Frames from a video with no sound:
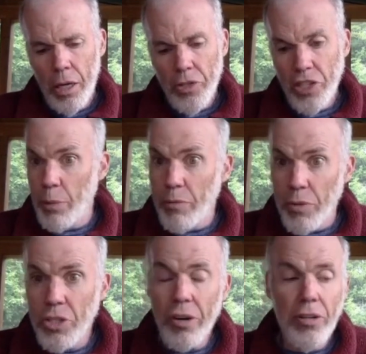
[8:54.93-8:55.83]
Some of
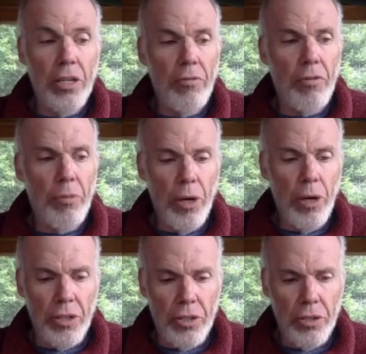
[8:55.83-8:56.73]
it started in
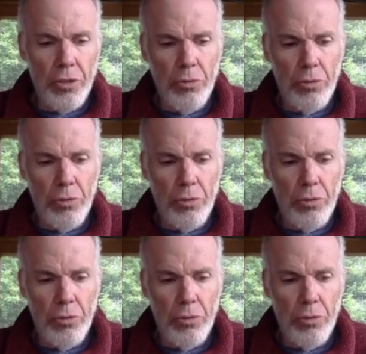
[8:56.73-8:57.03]
Vermont.